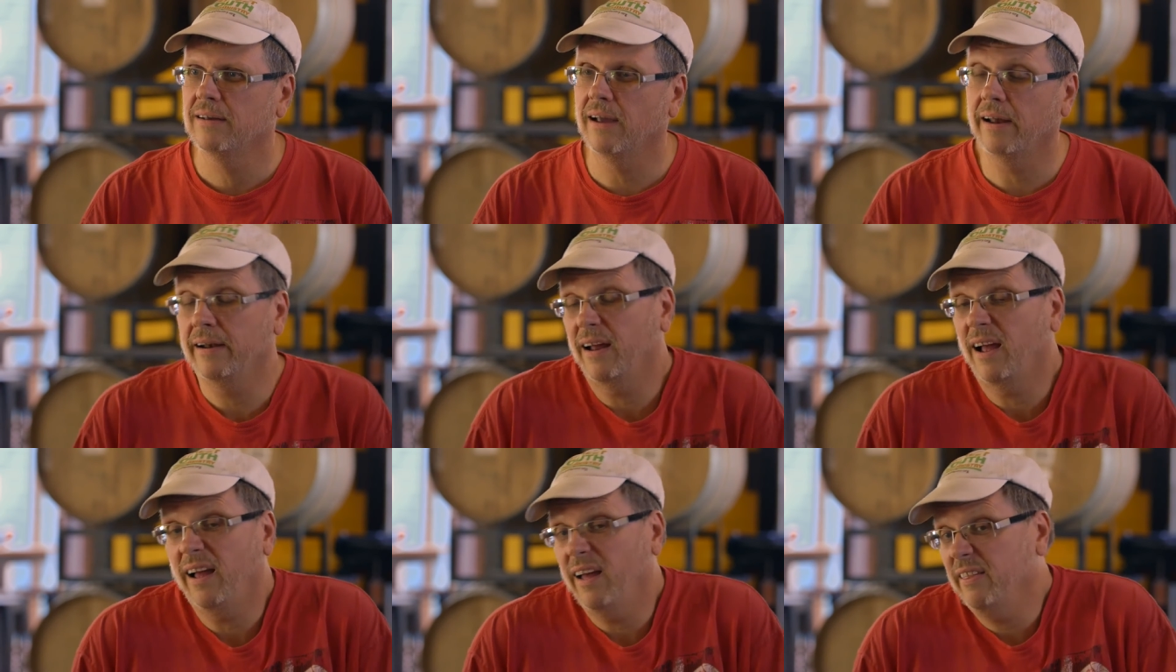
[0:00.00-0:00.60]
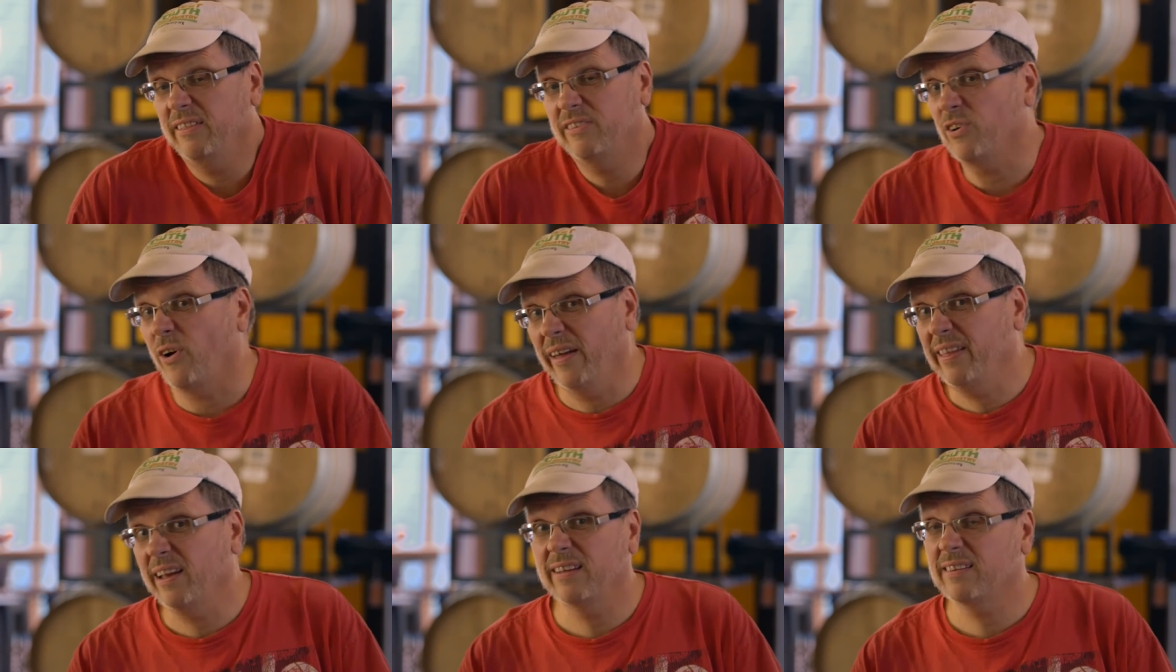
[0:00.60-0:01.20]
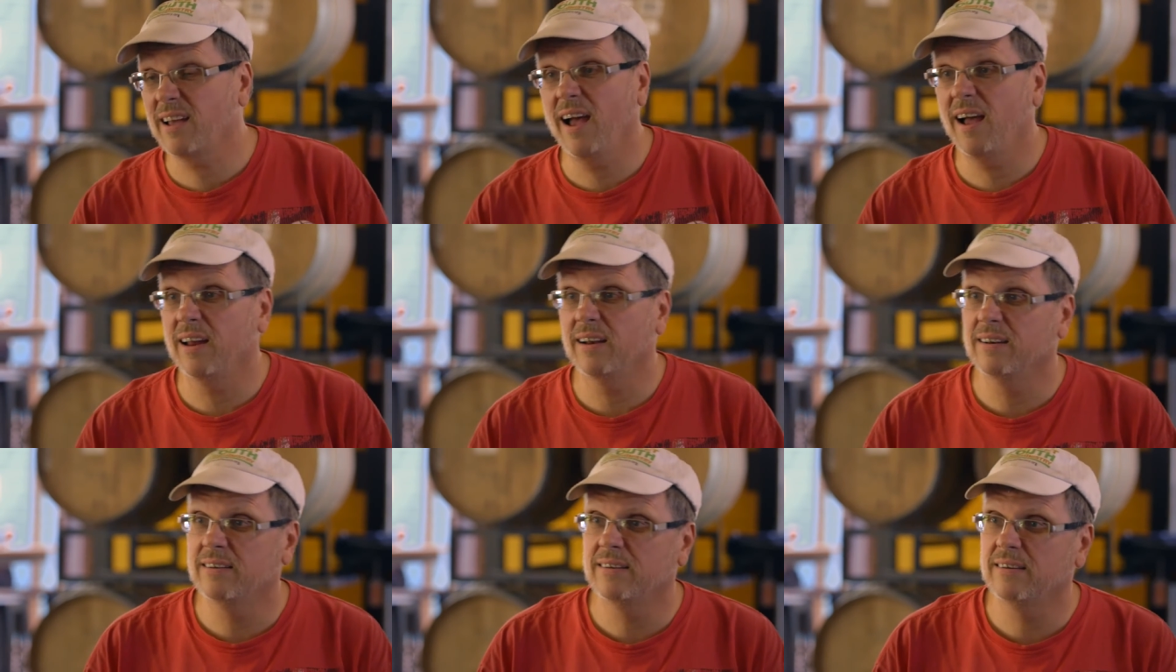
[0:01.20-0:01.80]
And I, so I think it's
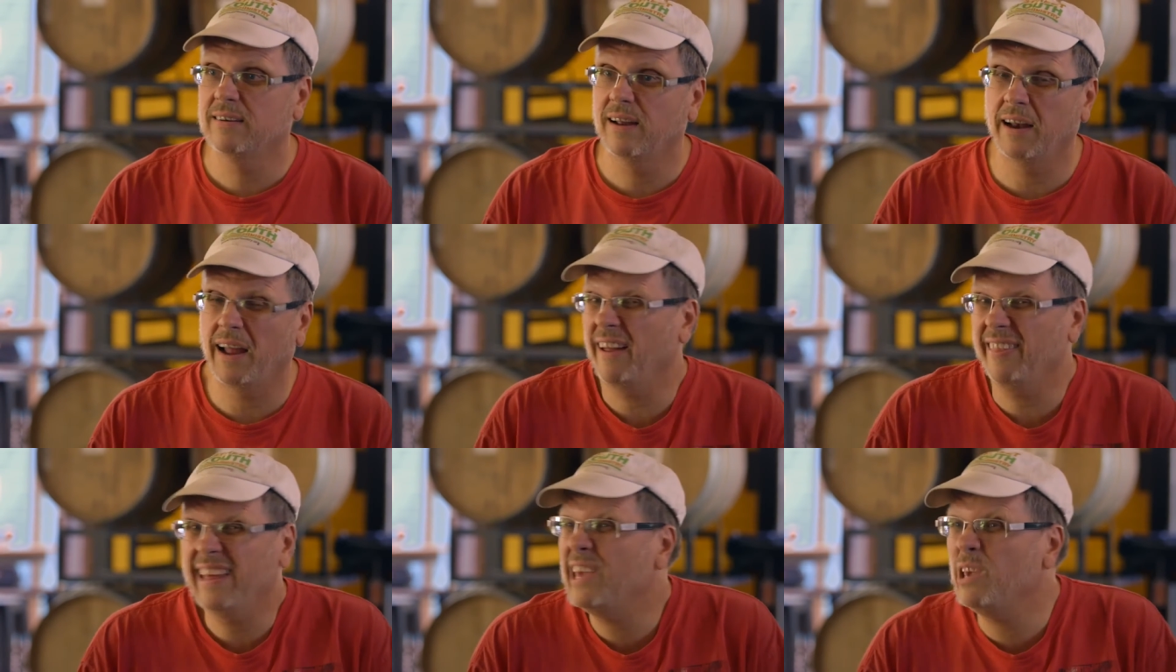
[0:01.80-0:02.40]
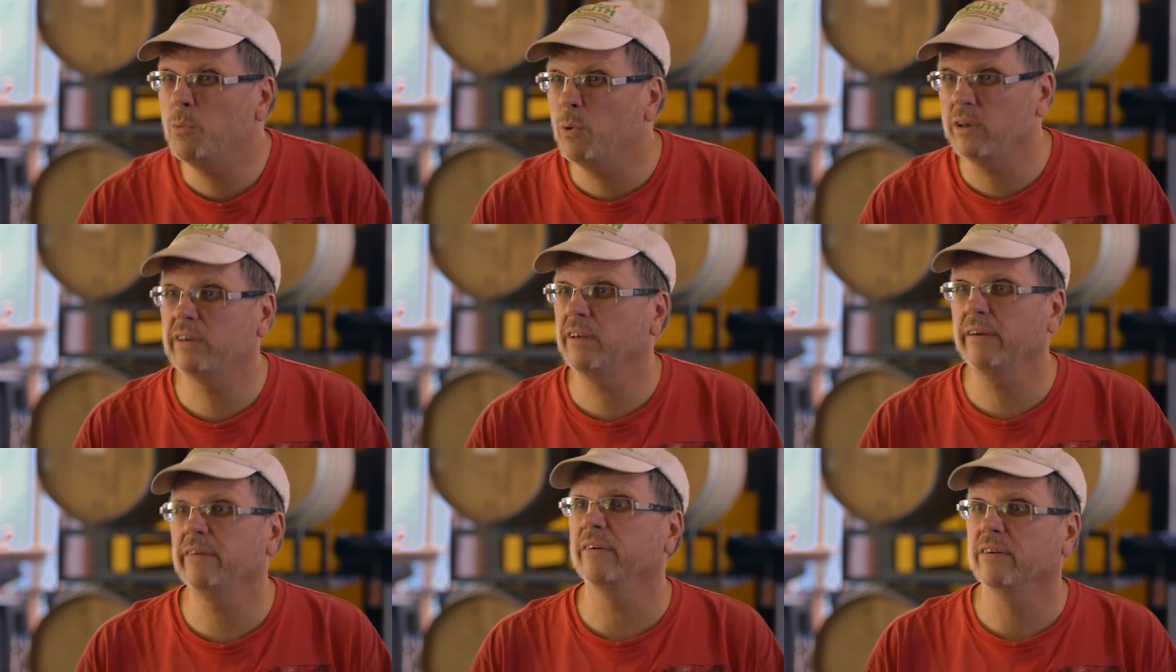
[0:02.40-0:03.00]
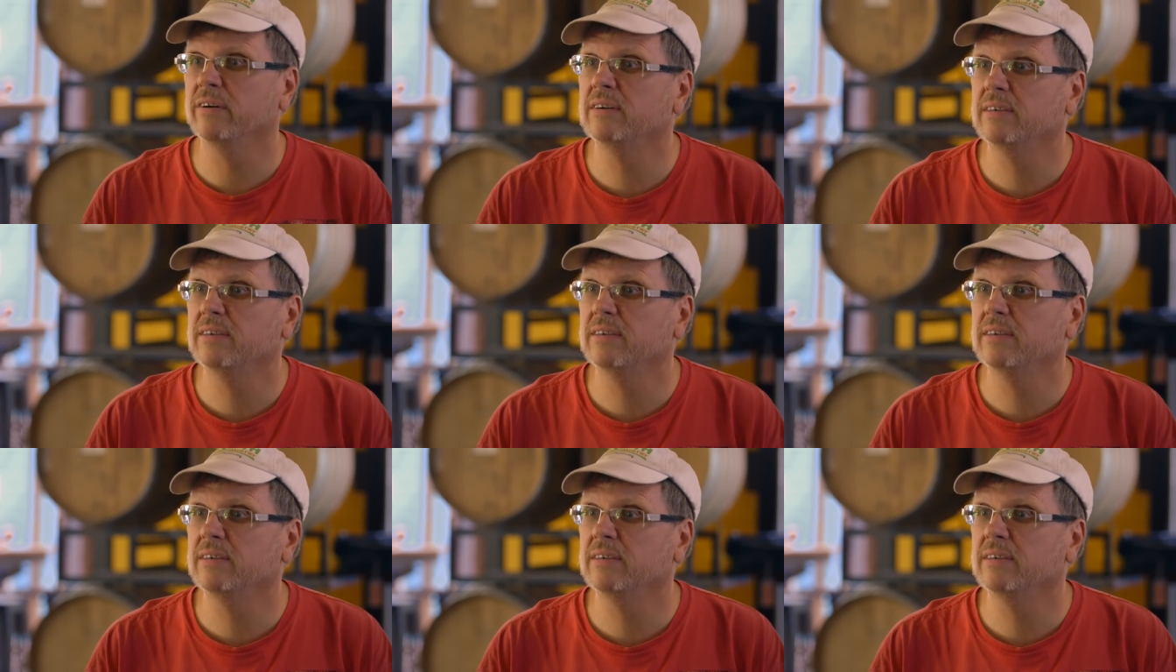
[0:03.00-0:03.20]
God. And I think he would too.